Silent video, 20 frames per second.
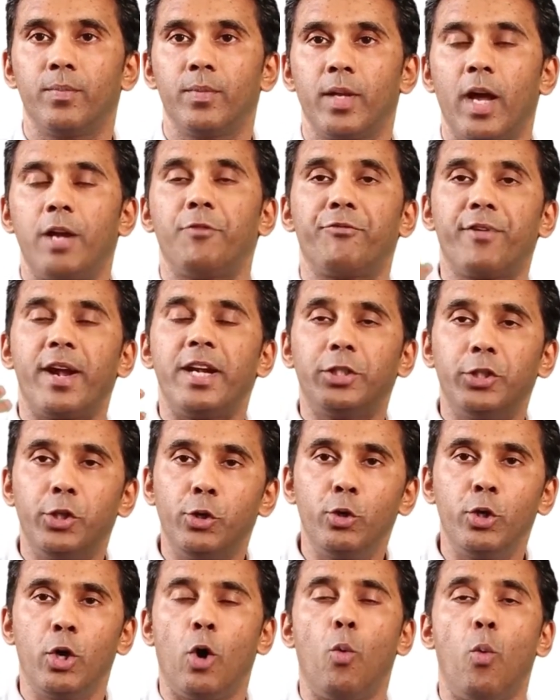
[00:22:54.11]
And friends, you
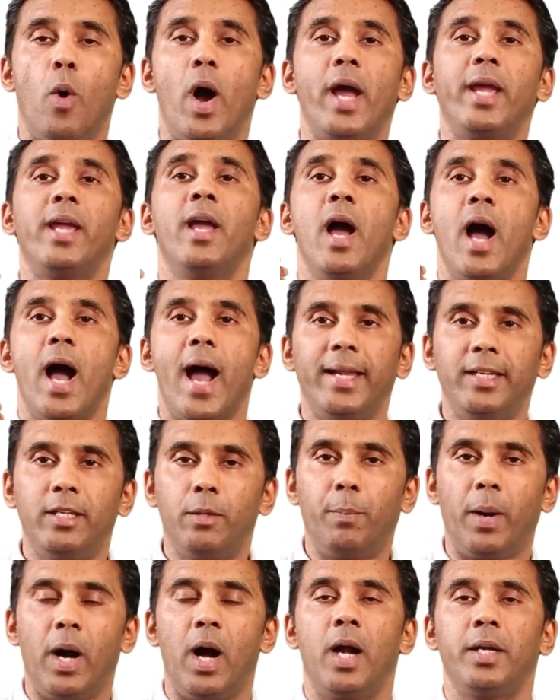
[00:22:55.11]
know why
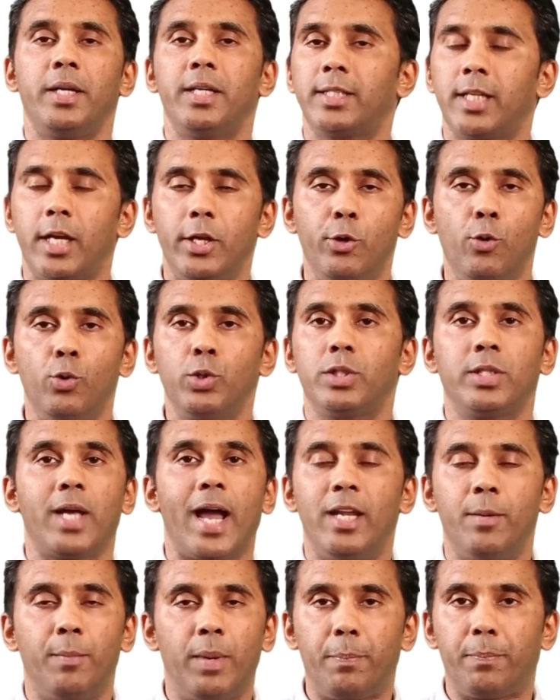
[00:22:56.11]
antibiotics are used in
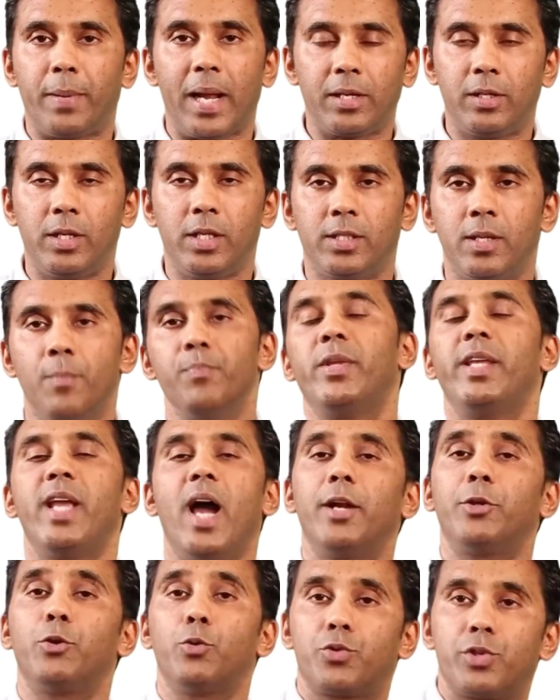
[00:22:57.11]
animal practice? Yeah,
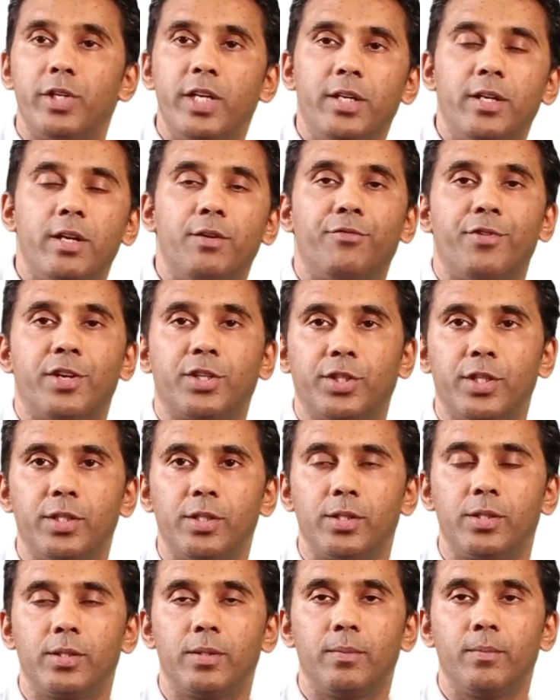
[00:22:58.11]
to treat
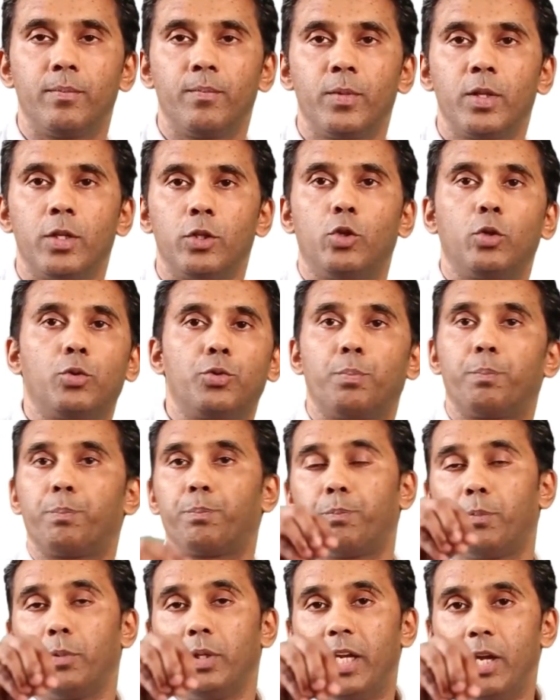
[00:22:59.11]
infections, to
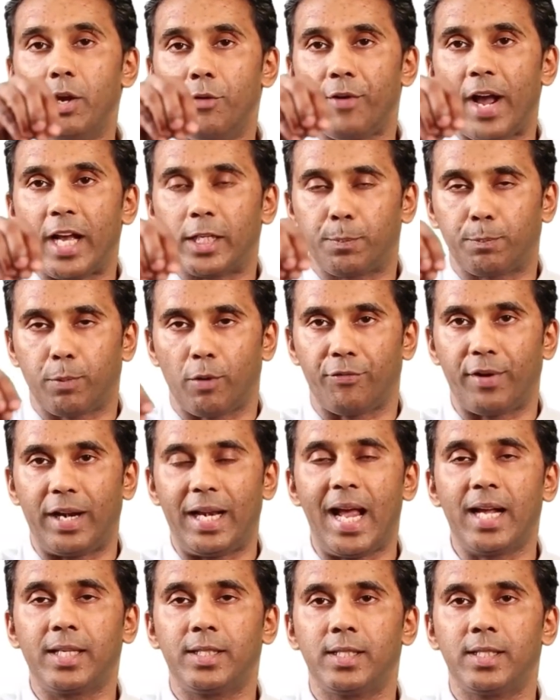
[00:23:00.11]
give as prophylaxis